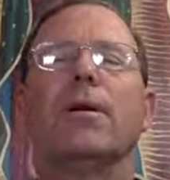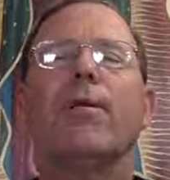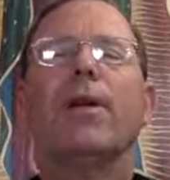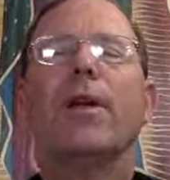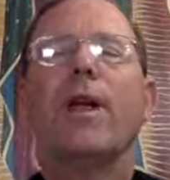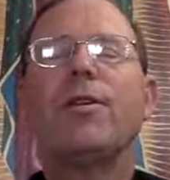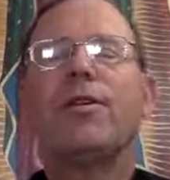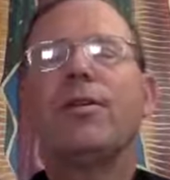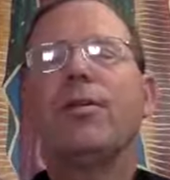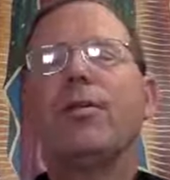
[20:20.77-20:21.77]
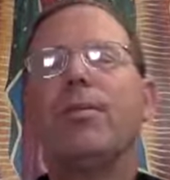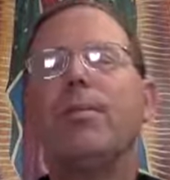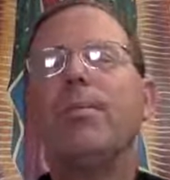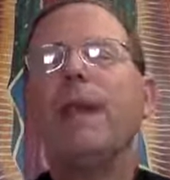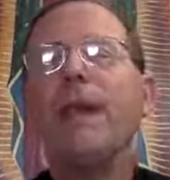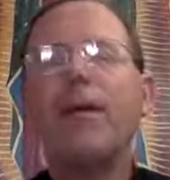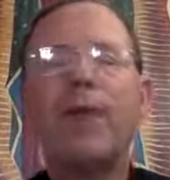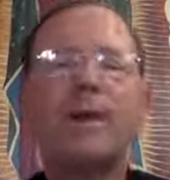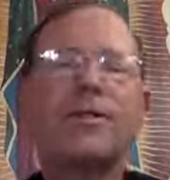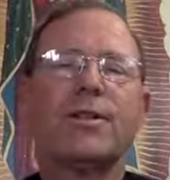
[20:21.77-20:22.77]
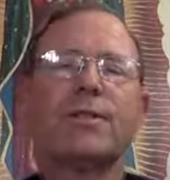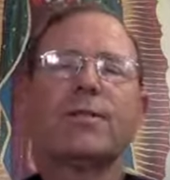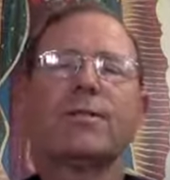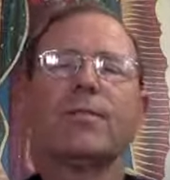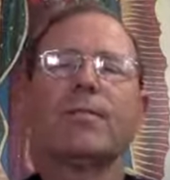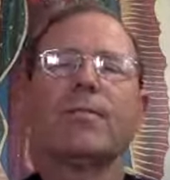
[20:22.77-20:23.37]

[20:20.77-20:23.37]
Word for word: communicate to you many graces.